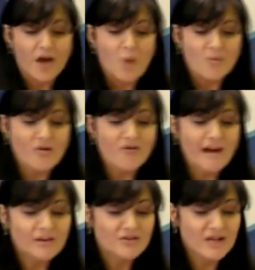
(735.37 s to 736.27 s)

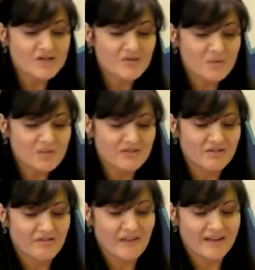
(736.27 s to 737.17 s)
profound transformative
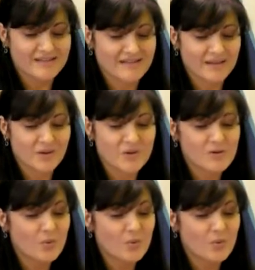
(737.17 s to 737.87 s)
effect that goes